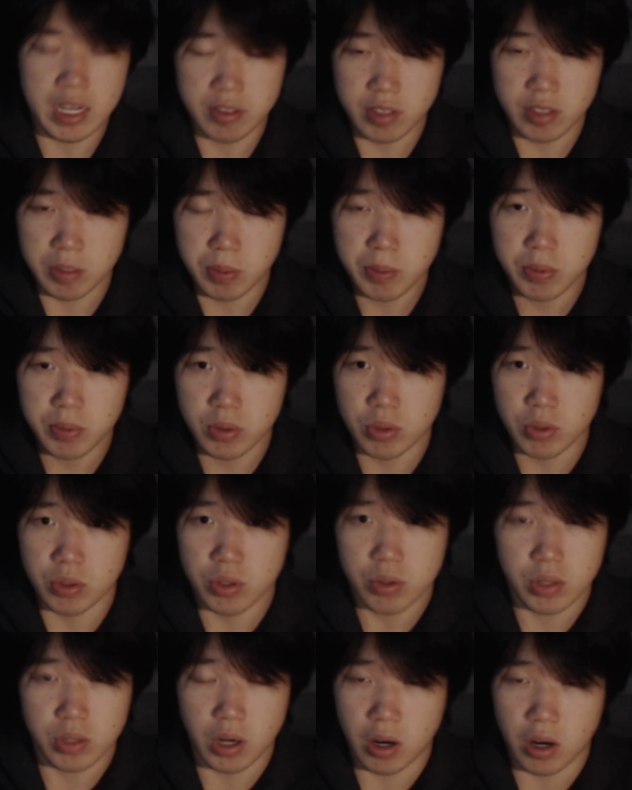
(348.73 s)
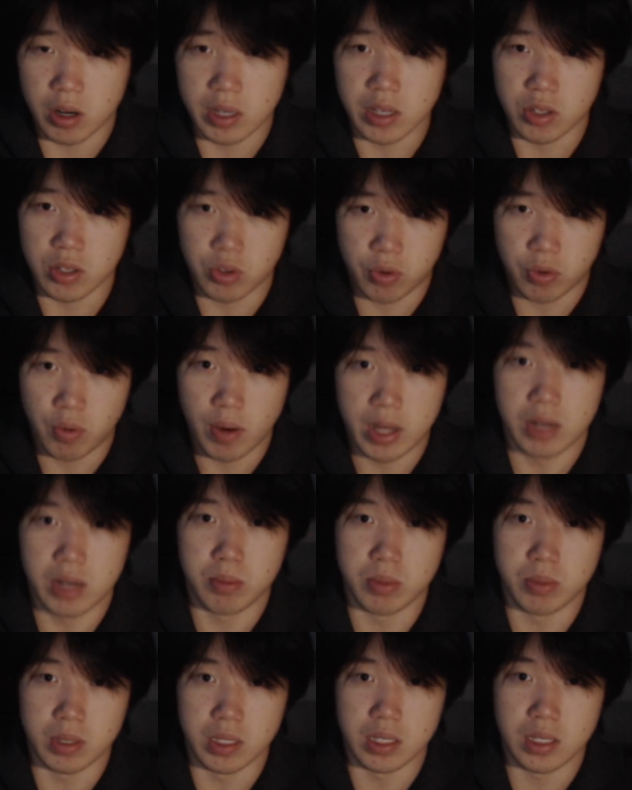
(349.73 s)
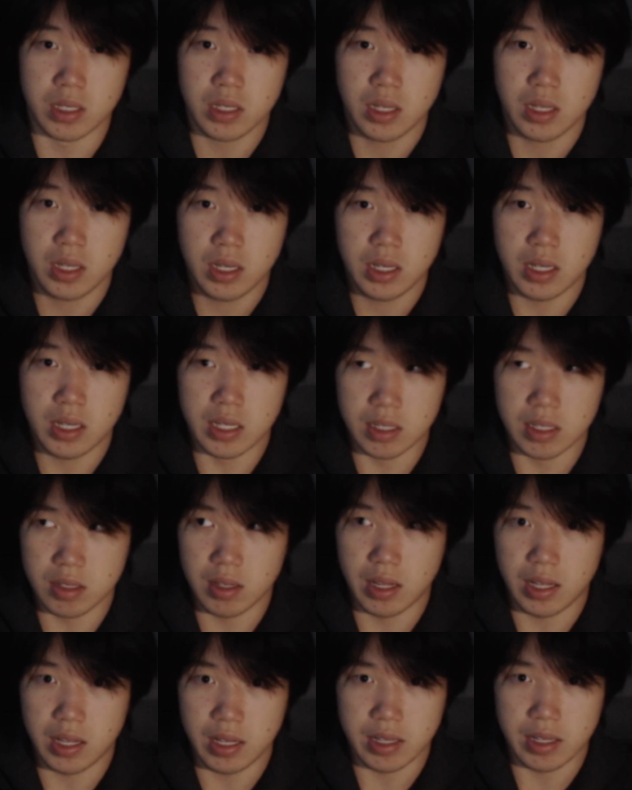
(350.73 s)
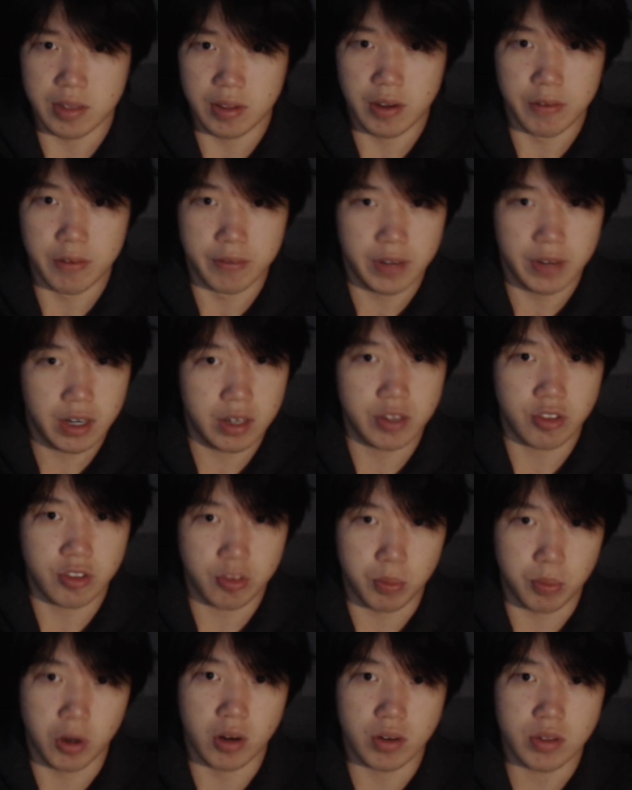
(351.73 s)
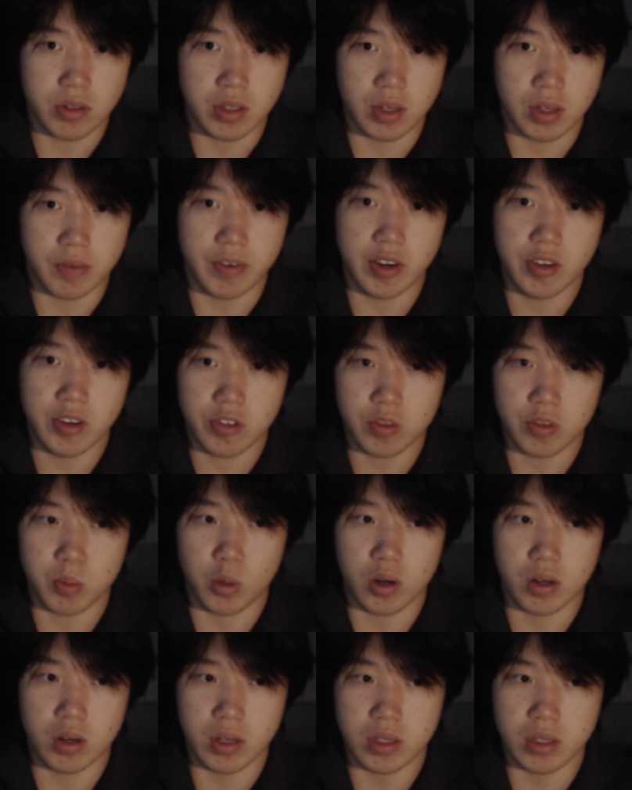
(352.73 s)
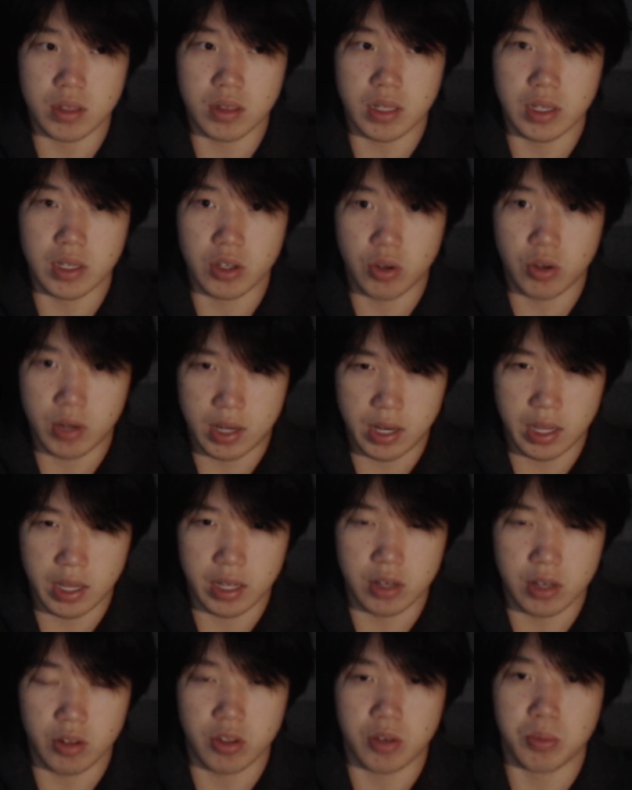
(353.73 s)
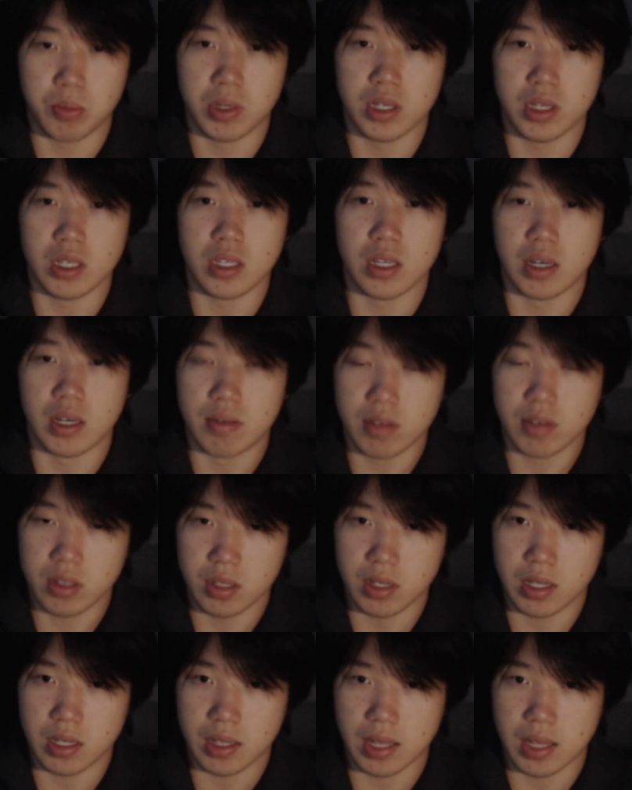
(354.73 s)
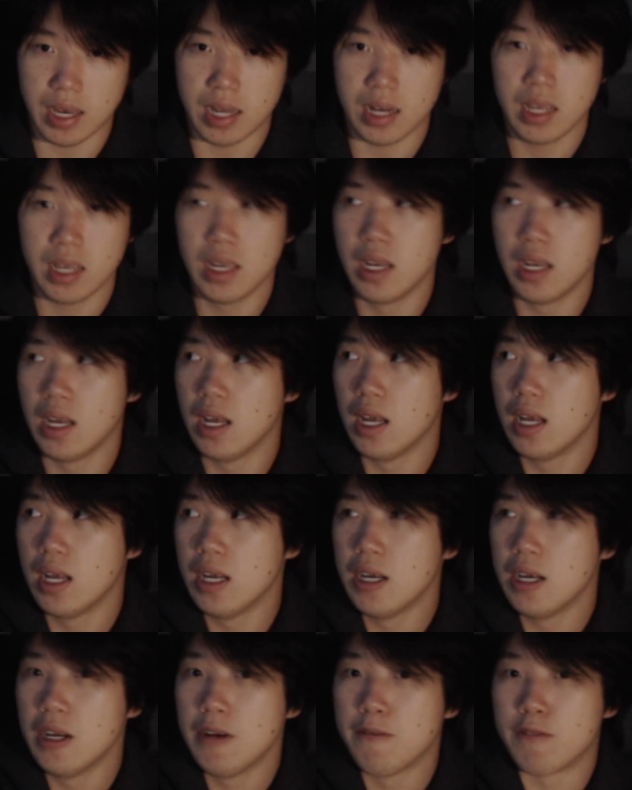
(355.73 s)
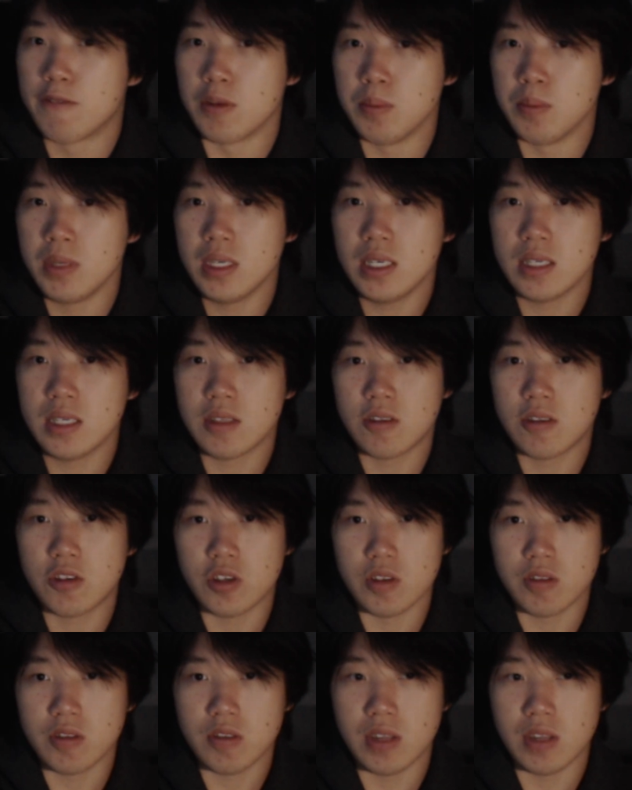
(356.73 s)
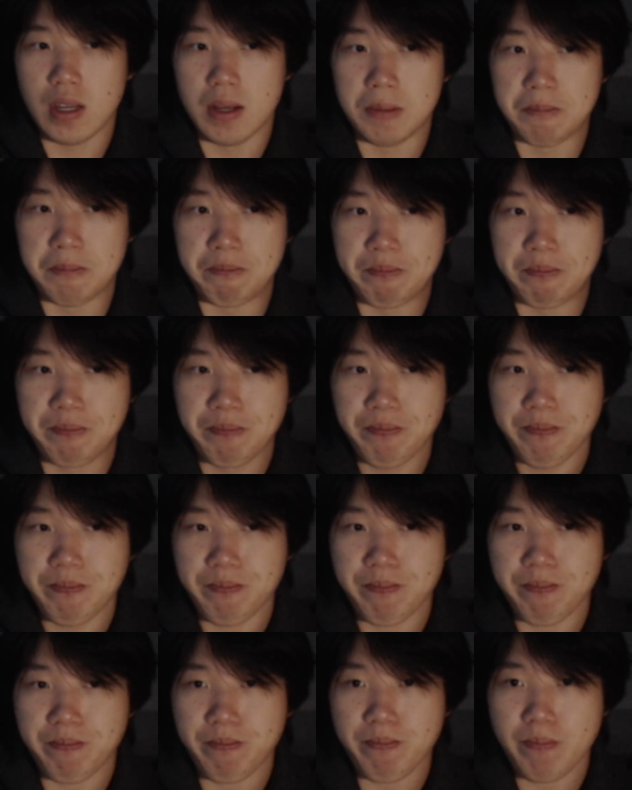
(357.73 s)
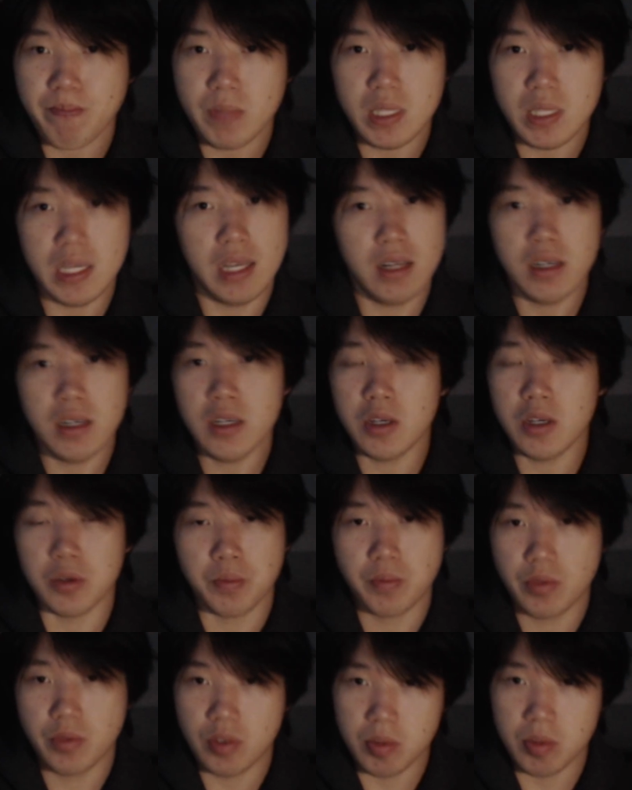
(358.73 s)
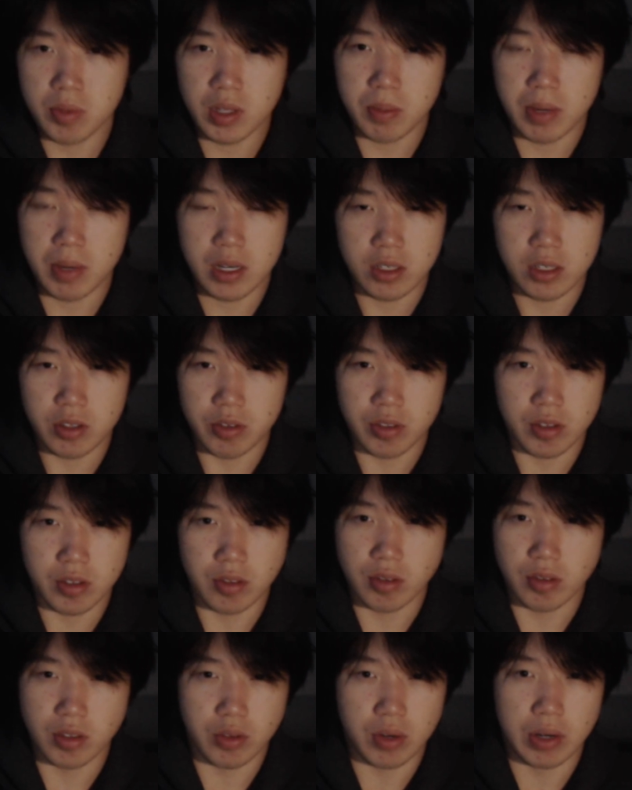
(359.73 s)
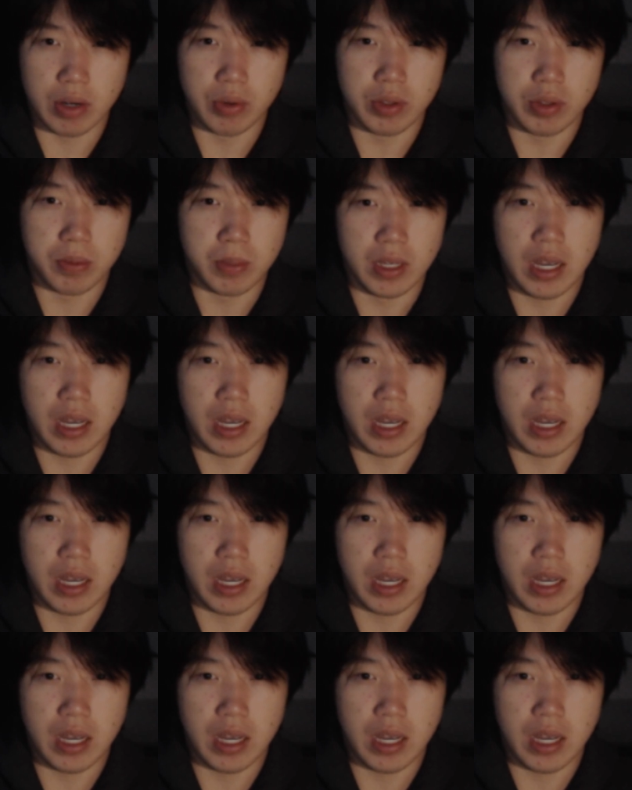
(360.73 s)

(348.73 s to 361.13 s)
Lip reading: Like people who do it are incredibly into like they're very smart. They're very smart and they know how to handle their money and everything like that. For me, it's just I don't know. Something about it just doesn't sit right with me.